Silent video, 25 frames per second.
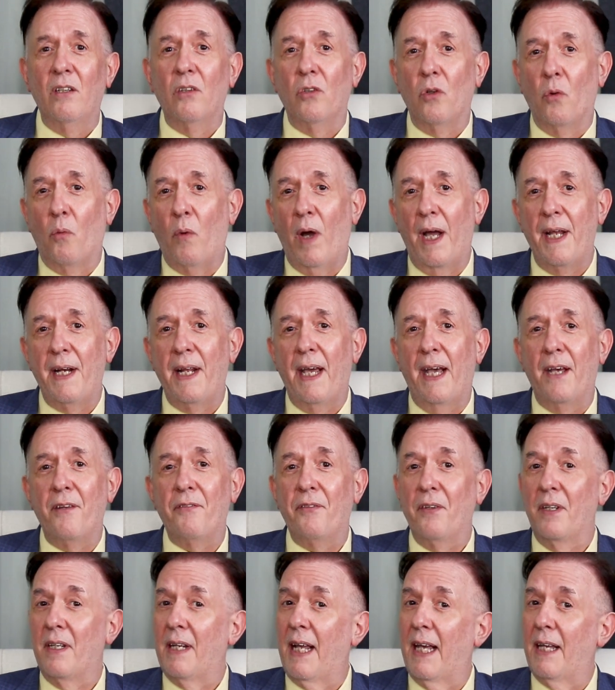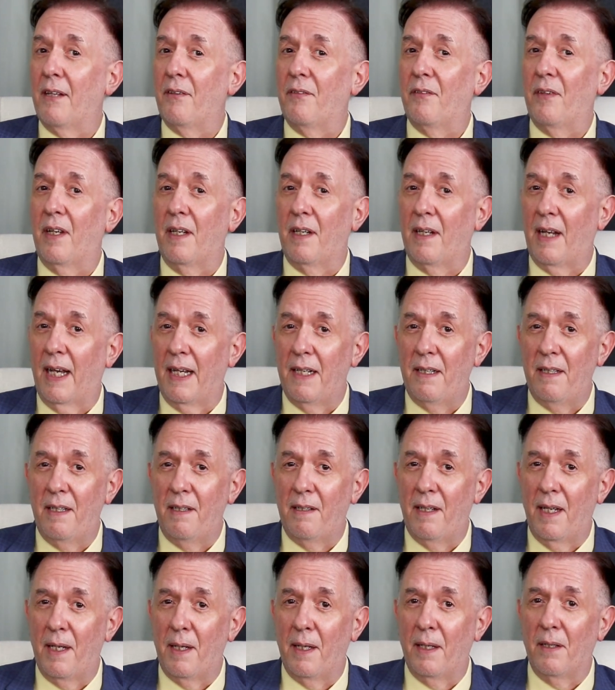The White House announced a
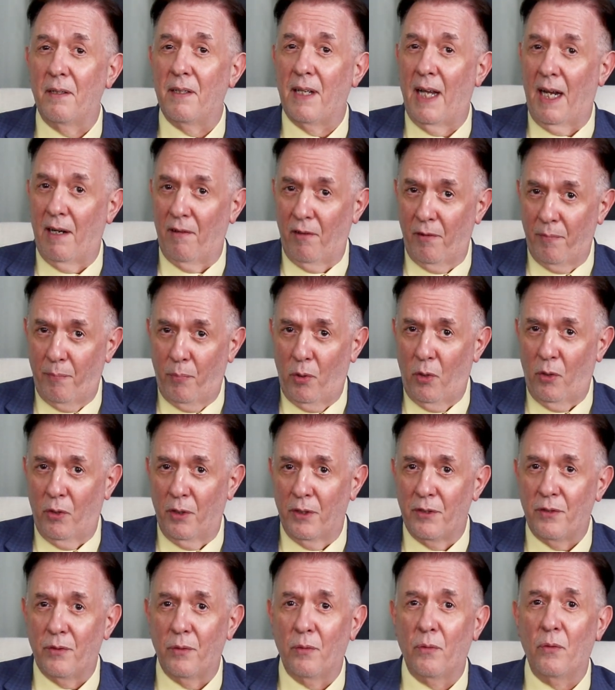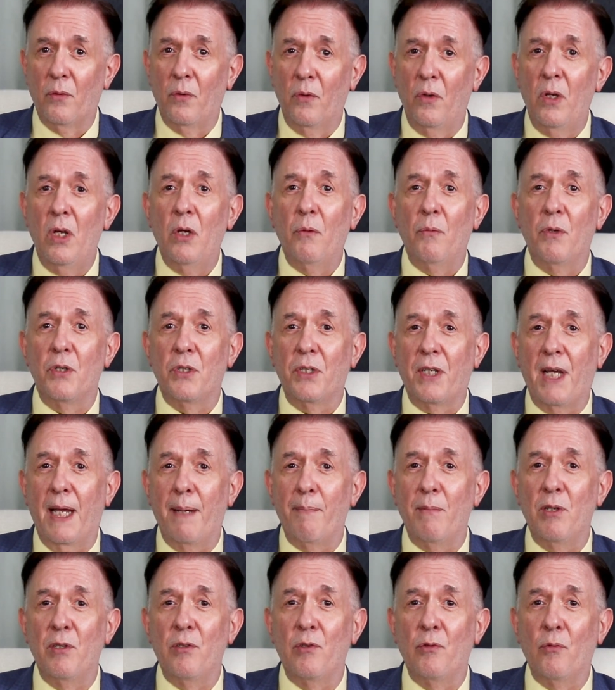90-day tariff pause, which
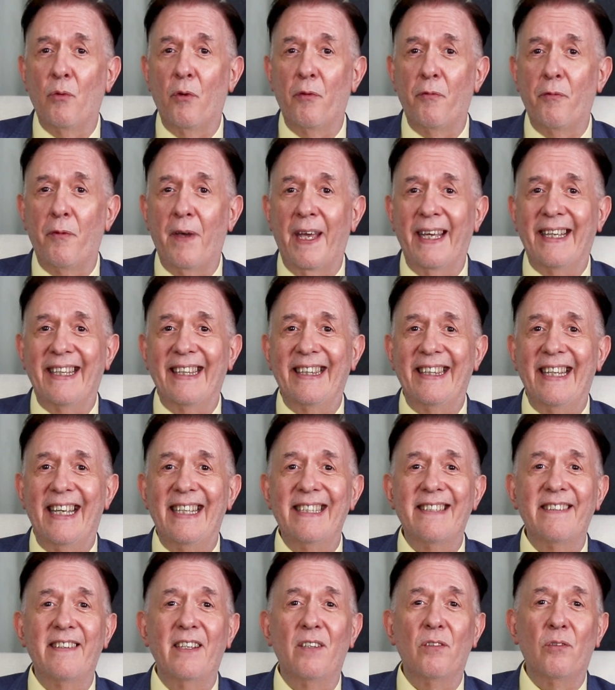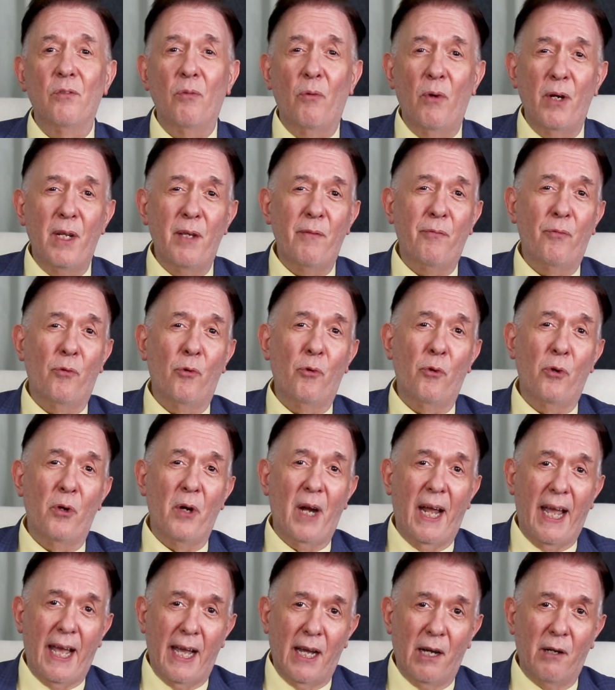came into effect less than
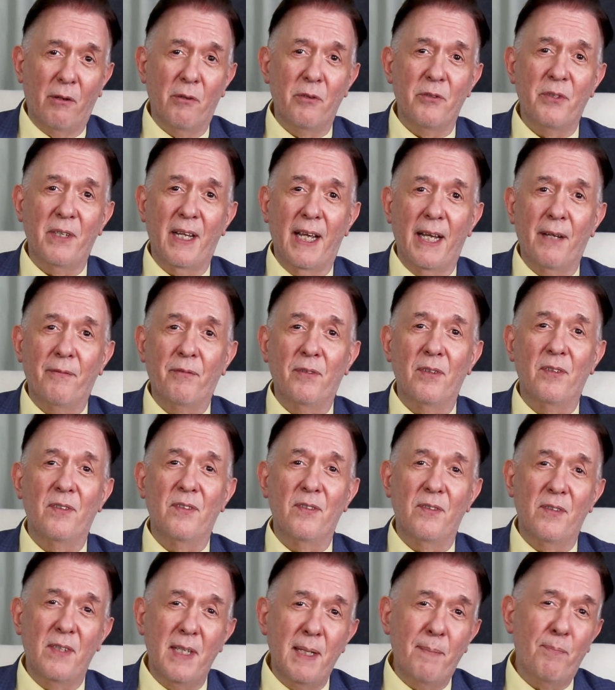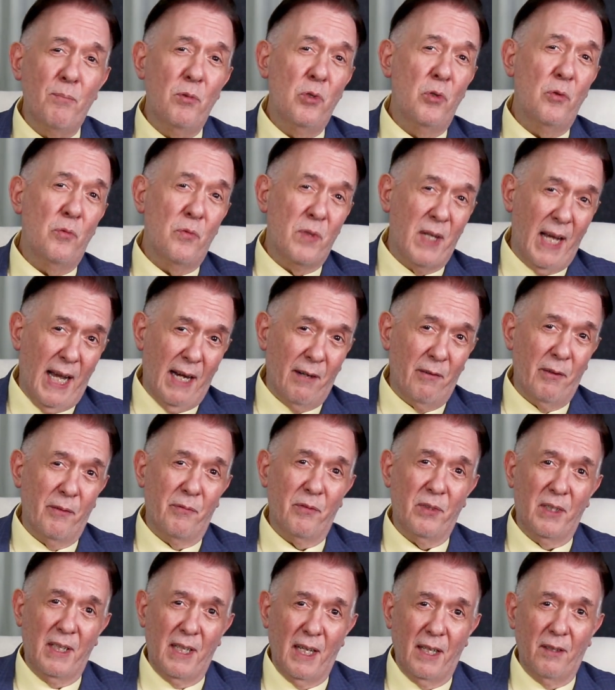24 hours after steep new
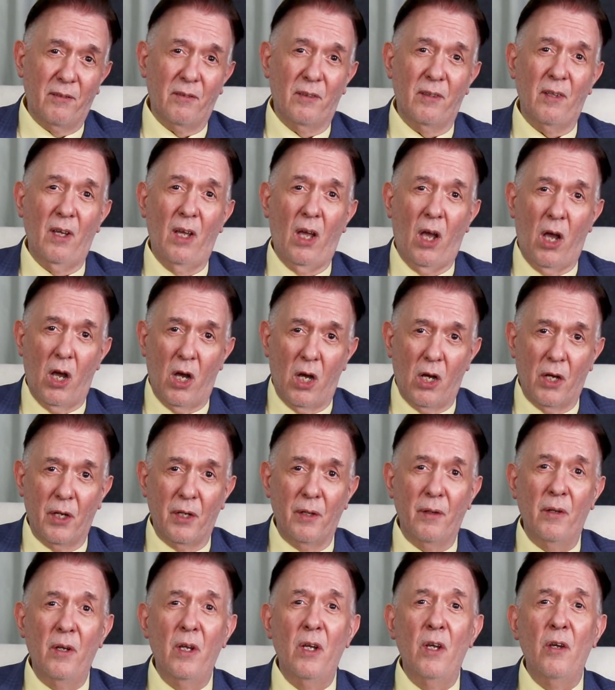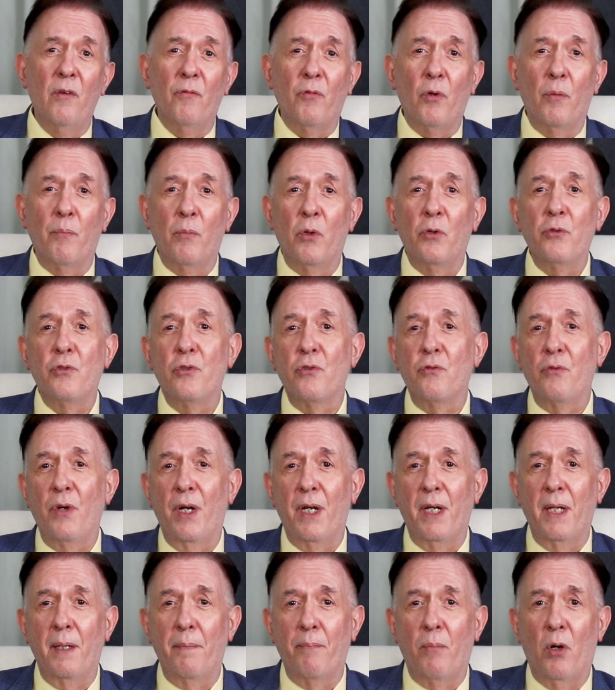tariffs kicked on for most
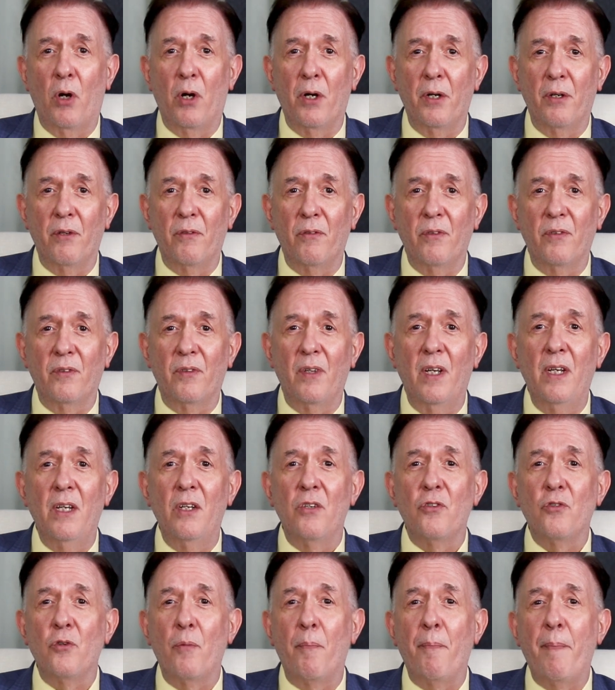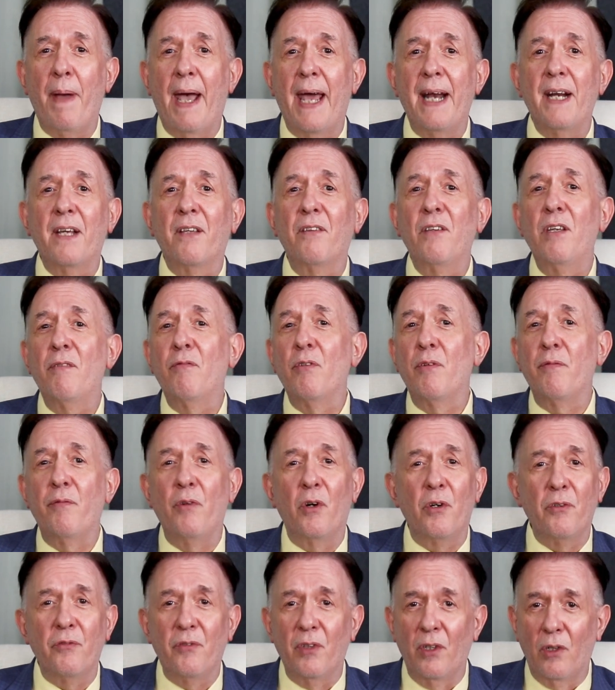trading partners, dramatically
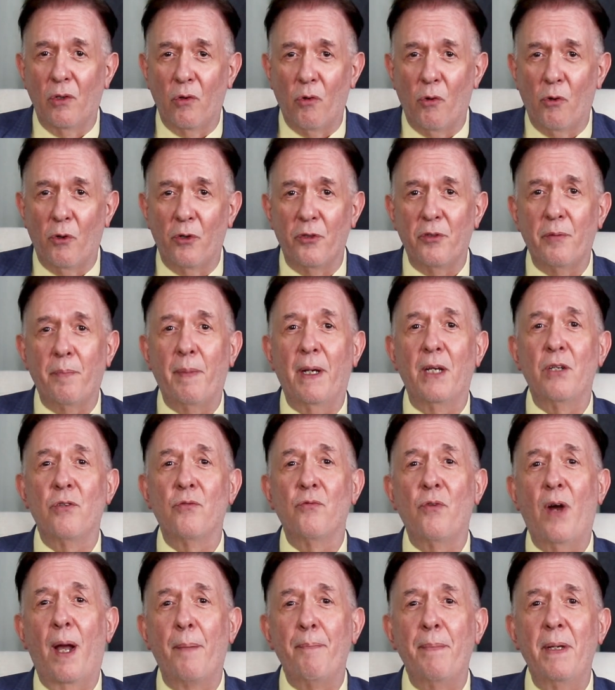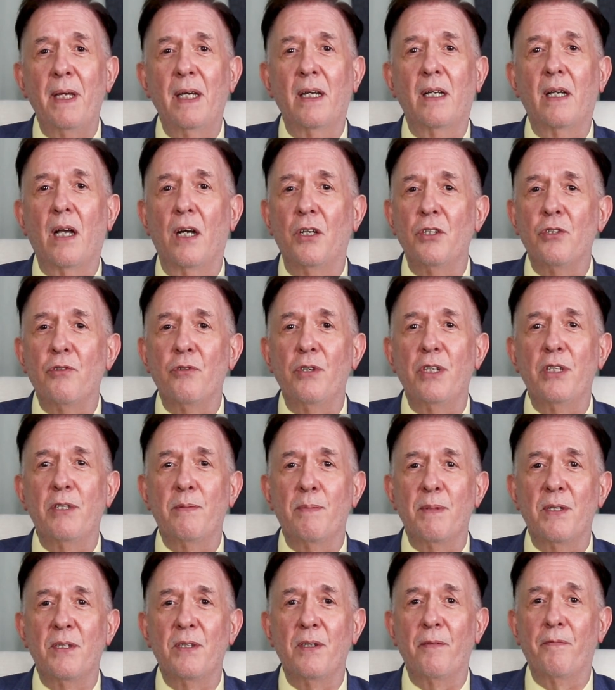reversing course by dropping
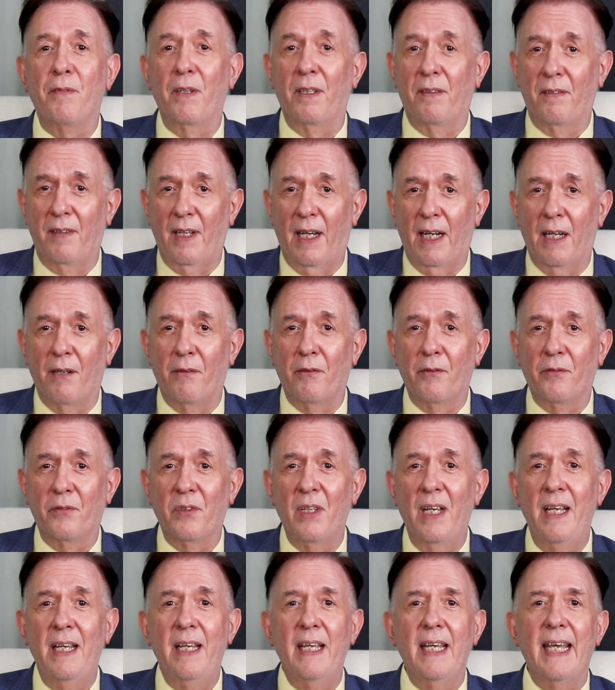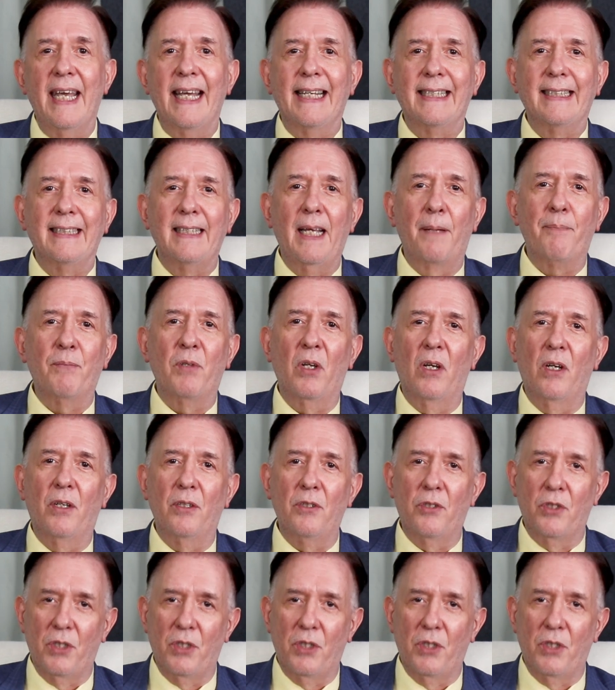country-specific tariffs except on